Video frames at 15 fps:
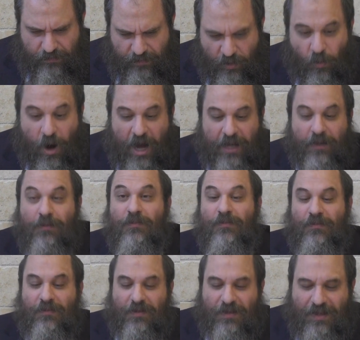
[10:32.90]
Why?
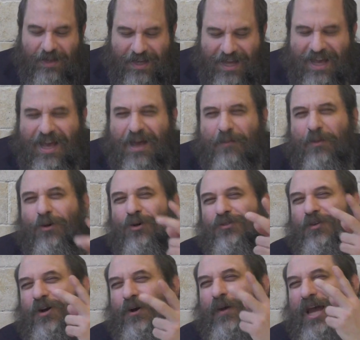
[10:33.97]

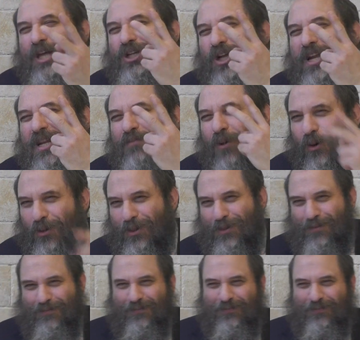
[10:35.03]
Because for creation you need both.